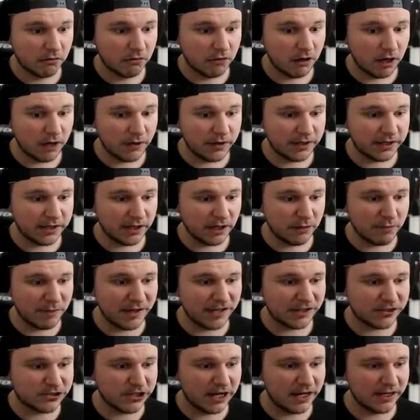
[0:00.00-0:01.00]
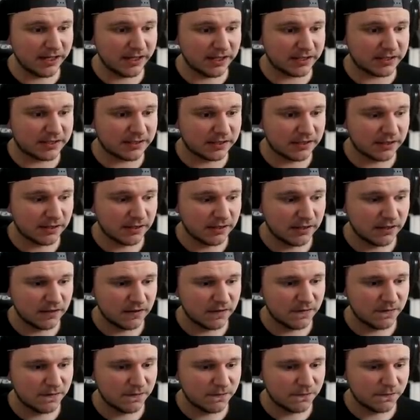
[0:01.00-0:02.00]
Oh, I killed Big Chungus!
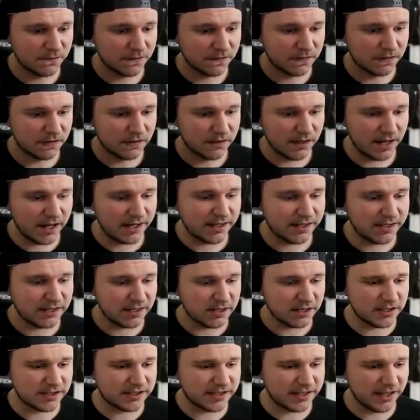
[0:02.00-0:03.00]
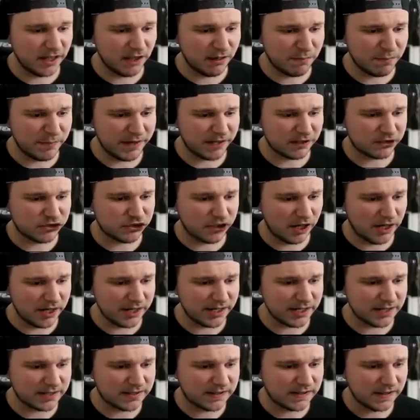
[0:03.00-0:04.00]
I just killed Big
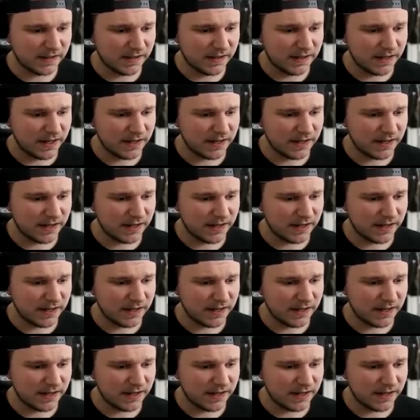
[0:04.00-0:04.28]
Chungus!